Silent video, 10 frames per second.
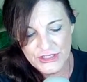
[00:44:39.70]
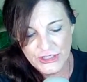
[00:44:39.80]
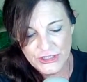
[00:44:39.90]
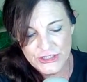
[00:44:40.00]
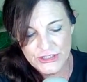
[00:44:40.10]

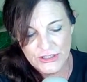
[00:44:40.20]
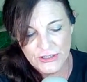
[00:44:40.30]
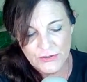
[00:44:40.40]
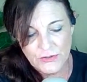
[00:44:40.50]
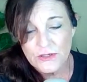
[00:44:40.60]
year
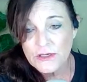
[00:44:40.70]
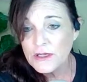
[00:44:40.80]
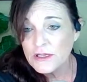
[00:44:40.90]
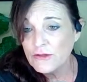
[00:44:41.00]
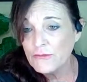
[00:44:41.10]
too,
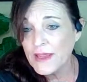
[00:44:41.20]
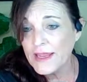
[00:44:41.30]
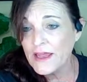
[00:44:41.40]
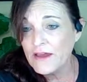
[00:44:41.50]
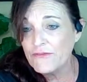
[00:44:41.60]
you may
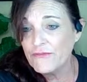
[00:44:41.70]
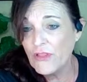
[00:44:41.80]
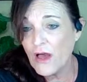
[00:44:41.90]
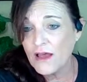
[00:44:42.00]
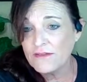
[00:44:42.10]
have
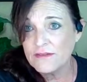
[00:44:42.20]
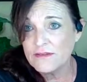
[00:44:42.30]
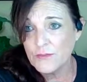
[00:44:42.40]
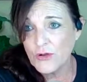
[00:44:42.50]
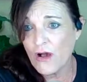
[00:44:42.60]
lost
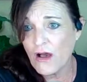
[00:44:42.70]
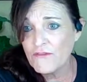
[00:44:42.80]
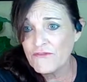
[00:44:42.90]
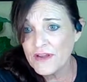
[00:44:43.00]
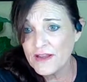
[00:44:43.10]
some
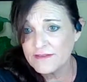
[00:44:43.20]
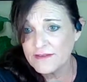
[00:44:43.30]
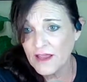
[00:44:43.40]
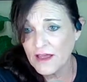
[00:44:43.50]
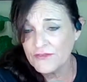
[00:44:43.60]
confidence
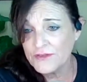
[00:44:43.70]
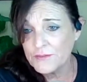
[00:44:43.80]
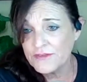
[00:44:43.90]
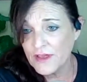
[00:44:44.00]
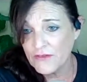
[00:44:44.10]
and have some
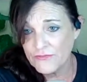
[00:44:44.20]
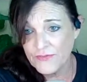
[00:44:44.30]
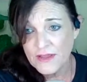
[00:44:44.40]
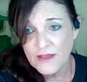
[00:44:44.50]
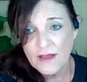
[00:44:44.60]

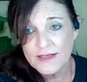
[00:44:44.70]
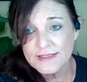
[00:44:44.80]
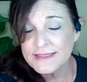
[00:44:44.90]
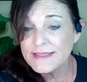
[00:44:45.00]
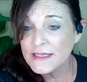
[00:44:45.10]

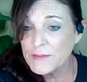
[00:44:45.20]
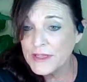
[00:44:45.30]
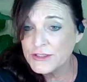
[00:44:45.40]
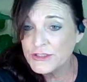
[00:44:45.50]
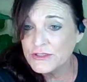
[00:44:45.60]
self-esteem
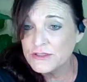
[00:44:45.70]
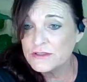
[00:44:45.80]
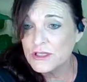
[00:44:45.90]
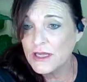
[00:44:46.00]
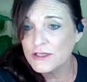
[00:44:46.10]
issues. And
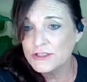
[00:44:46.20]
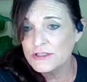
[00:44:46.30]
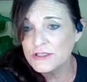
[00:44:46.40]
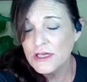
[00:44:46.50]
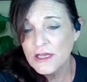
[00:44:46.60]
so I
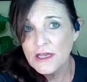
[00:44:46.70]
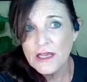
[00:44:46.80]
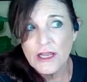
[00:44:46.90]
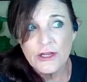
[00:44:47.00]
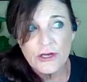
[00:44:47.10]
just
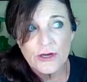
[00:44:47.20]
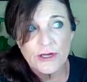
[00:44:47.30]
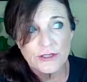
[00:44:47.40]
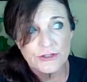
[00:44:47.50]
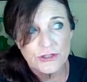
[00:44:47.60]

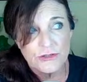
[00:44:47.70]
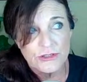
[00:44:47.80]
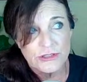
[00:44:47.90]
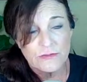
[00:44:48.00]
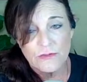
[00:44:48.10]
encourage you
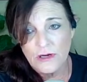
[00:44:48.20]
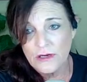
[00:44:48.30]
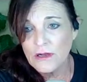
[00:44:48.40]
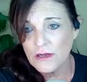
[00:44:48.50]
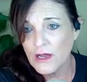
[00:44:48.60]
to
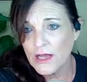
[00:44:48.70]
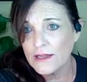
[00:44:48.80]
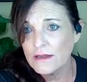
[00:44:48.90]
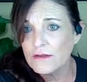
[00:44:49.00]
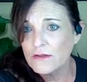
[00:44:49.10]
work
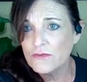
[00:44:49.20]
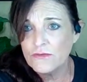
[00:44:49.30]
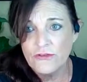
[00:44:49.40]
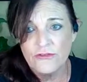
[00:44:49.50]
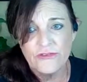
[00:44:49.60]
on
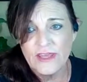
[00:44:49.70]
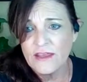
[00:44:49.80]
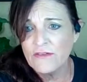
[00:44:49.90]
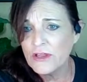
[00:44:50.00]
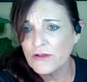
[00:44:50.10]
just
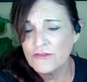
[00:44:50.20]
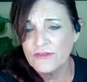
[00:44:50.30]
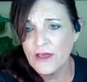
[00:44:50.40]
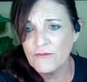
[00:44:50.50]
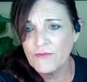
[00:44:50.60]
healing
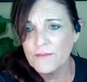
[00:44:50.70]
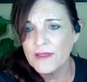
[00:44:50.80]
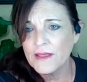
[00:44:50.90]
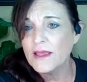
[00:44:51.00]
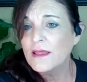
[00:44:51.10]
yourself from
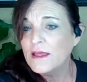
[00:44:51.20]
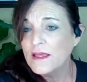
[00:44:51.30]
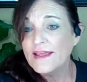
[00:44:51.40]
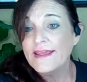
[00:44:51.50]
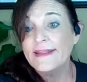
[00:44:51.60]
the
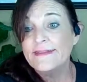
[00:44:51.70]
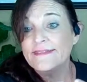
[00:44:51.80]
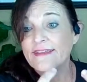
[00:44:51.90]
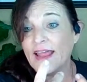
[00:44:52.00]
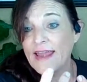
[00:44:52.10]

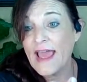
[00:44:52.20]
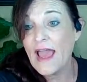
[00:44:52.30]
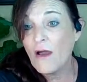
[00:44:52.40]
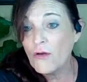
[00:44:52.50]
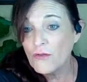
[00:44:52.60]
inside
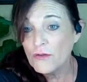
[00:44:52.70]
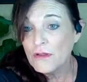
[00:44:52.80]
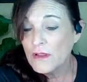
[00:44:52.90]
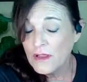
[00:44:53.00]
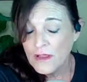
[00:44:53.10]
out.
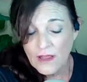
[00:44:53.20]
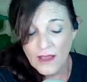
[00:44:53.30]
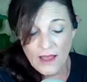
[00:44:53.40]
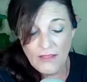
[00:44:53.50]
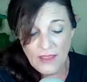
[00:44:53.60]

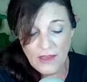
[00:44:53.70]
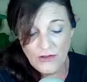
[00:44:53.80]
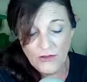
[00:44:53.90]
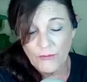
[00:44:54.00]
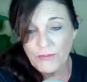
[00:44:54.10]
And then
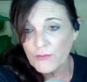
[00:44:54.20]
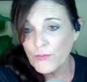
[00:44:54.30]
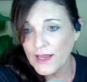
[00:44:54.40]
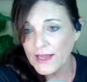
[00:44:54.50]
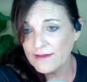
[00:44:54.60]
you'll be
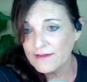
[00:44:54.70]
ready to